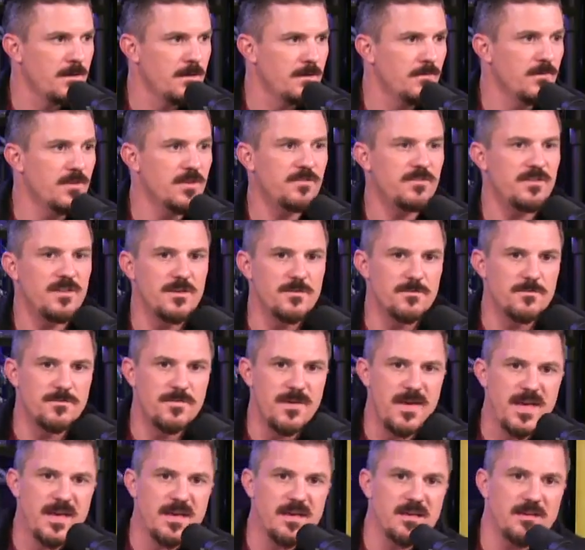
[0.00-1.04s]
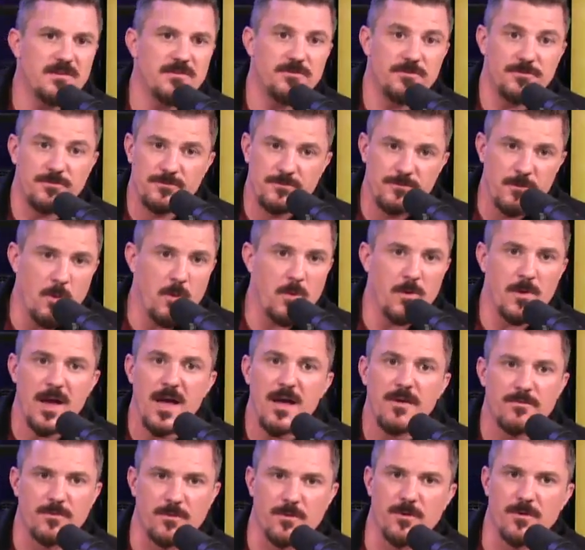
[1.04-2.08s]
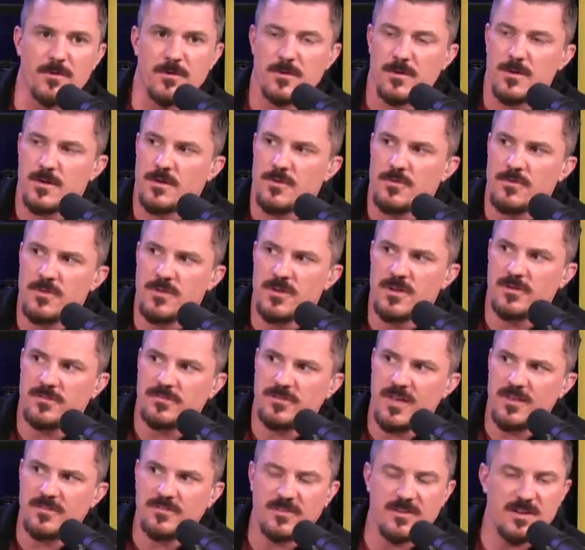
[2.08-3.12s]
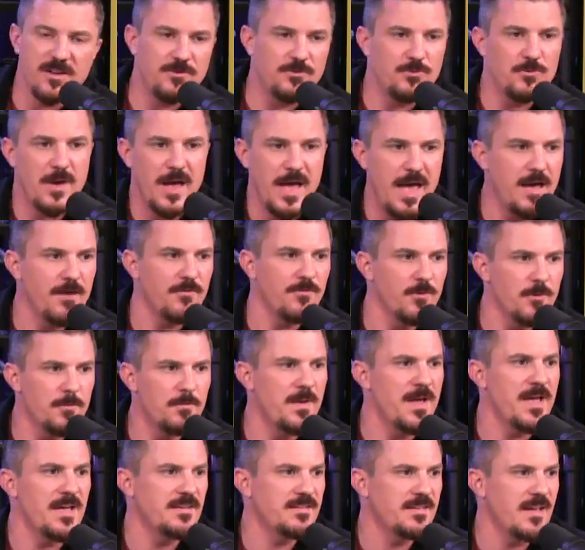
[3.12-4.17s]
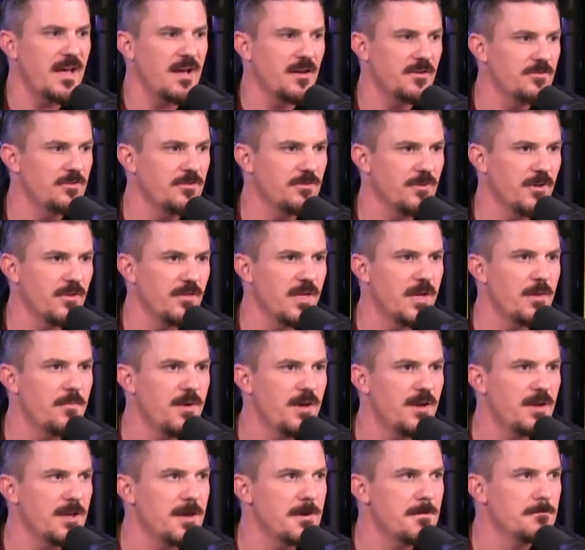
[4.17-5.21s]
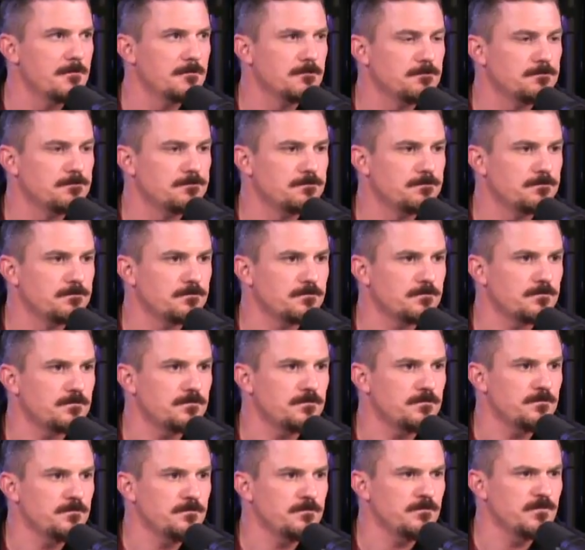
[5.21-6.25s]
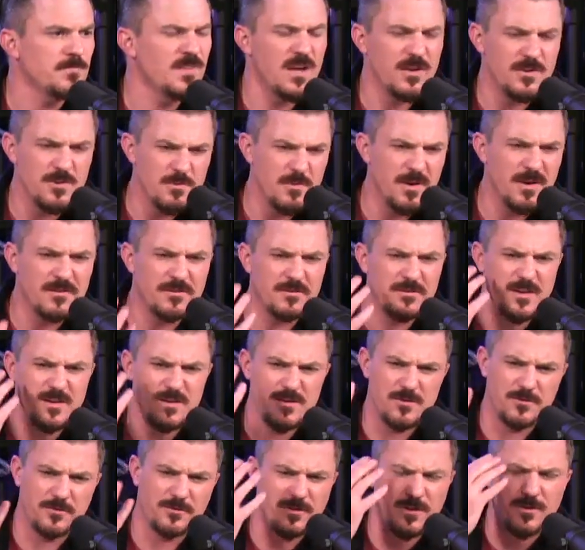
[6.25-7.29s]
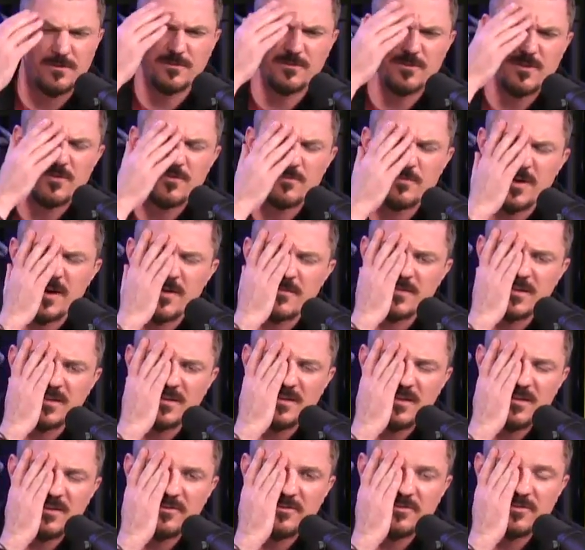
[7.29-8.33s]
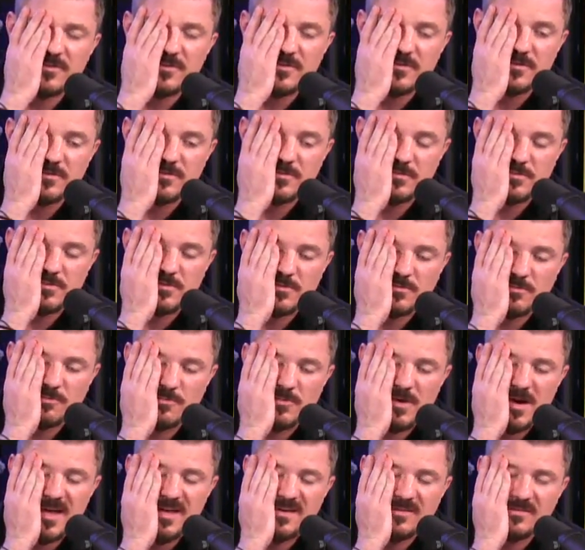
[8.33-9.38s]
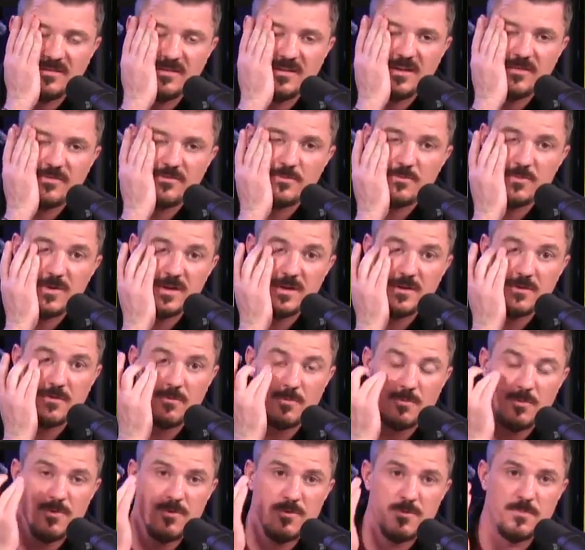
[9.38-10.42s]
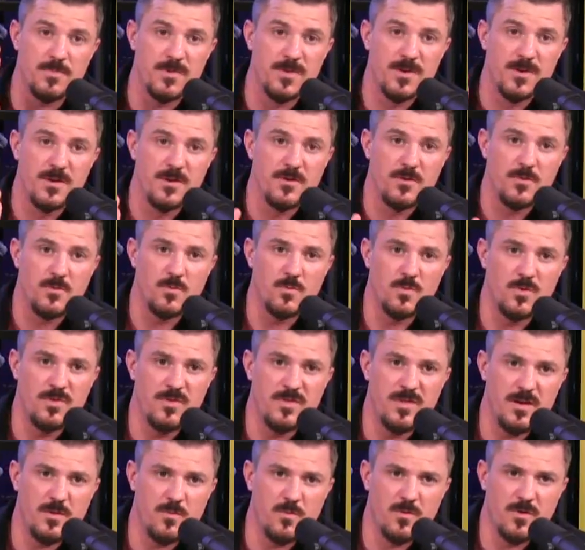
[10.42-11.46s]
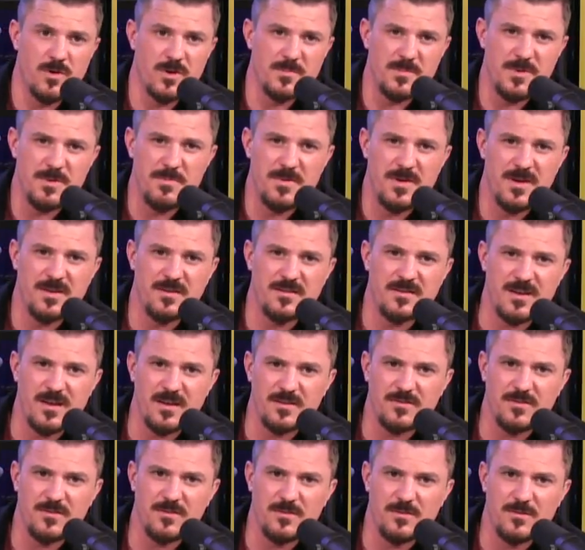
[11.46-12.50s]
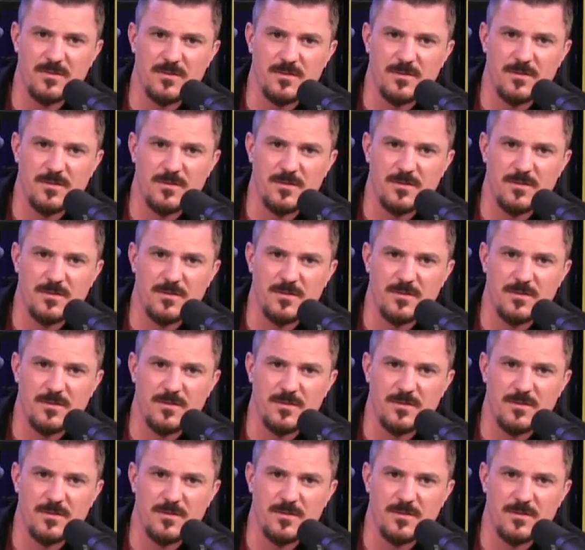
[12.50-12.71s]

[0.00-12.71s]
This evades forever the necessity to ever pay taxes on that money. Now, you might say to yourself, Southern Poverty Law Center, this wild left-wing group, wouldn't they want to be paying taxes?